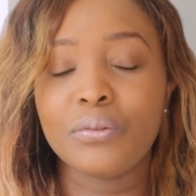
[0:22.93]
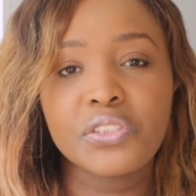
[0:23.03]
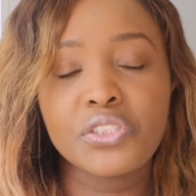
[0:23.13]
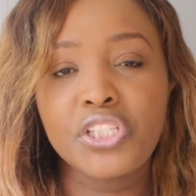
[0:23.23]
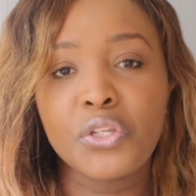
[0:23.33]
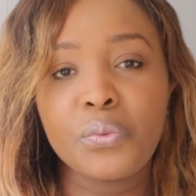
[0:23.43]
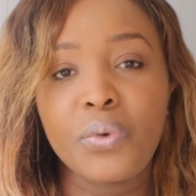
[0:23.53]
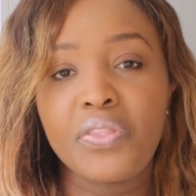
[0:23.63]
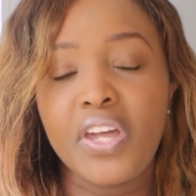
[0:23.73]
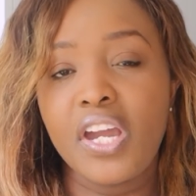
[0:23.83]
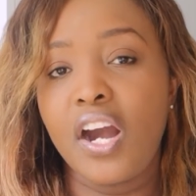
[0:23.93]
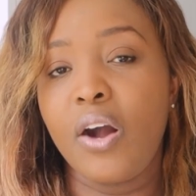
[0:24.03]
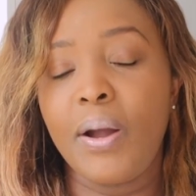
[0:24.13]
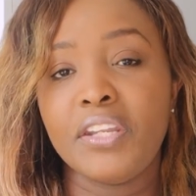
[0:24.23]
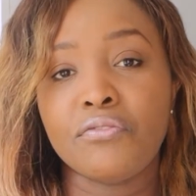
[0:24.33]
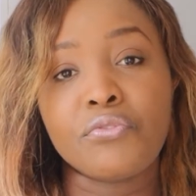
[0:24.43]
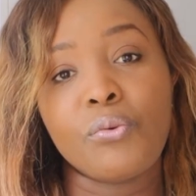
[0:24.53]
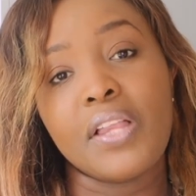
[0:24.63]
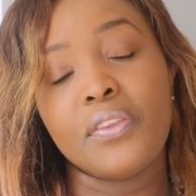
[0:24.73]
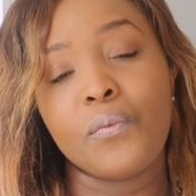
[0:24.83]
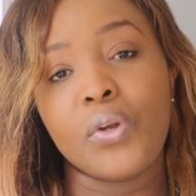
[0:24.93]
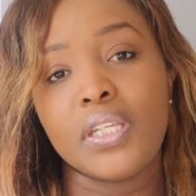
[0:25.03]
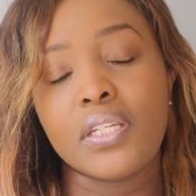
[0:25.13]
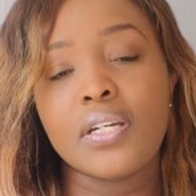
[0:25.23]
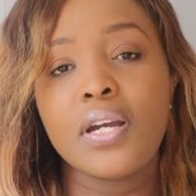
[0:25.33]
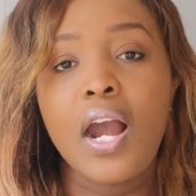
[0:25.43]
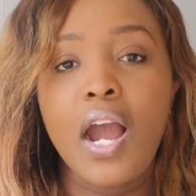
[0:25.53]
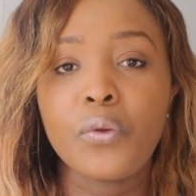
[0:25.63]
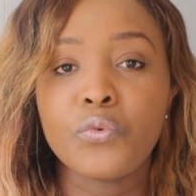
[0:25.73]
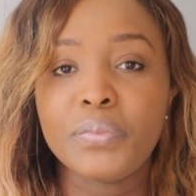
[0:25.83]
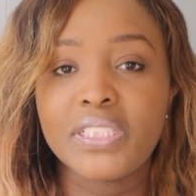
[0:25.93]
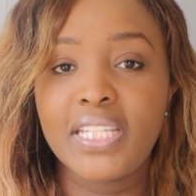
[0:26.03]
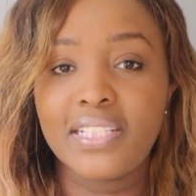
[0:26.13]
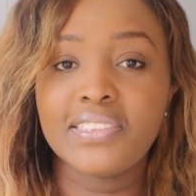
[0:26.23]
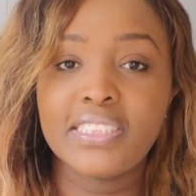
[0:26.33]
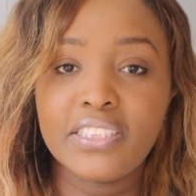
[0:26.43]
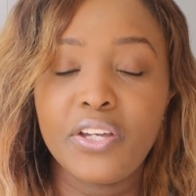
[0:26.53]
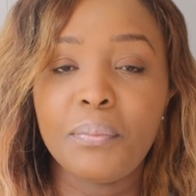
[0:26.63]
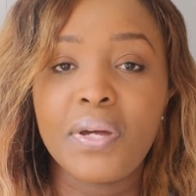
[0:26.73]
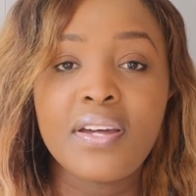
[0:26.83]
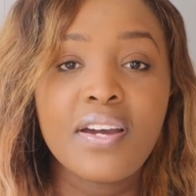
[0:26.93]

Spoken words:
I'm going to show you what they are, and then throughout the week I will be testing them,